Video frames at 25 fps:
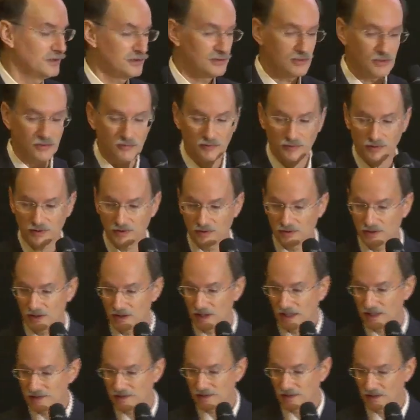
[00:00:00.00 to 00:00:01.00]
So the
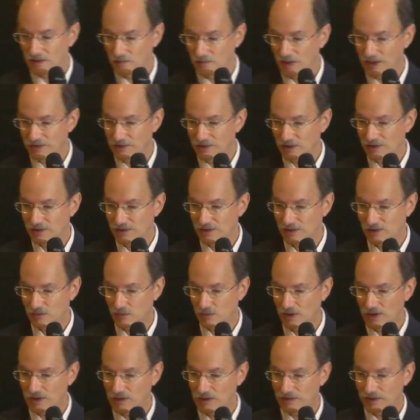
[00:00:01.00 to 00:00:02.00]
nice thing about this as
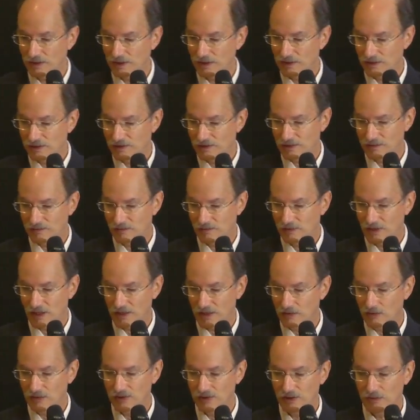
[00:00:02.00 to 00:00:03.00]
well is
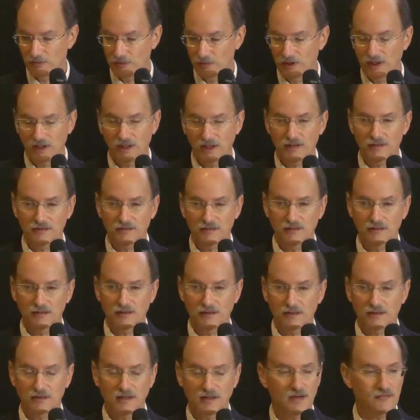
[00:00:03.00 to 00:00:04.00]
not only do we get
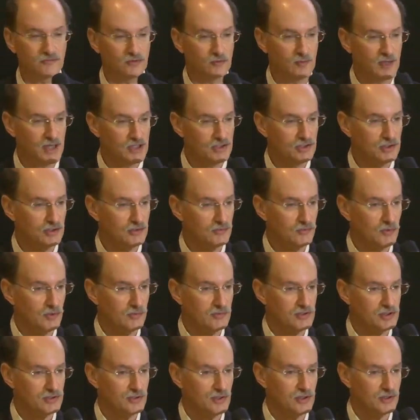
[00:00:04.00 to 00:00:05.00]
uh, confirmation of what
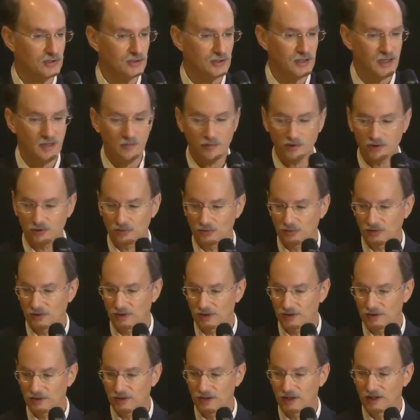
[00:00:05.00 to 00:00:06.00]
we saw in the
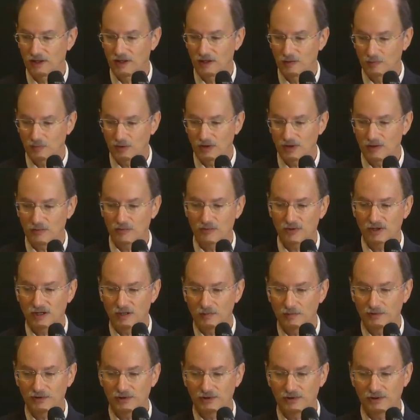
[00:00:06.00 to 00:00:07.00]
laboratory, but we're
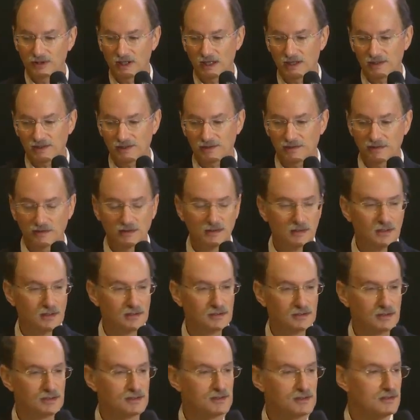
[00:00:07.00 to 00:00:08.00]
able to test,
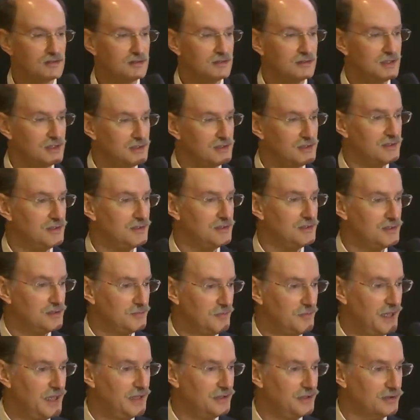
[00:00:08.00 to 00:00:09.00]
does distance
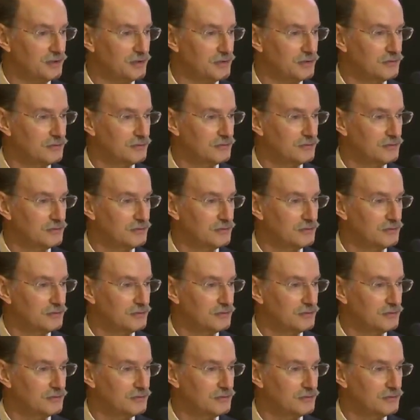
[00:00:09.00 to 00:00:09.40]
matter?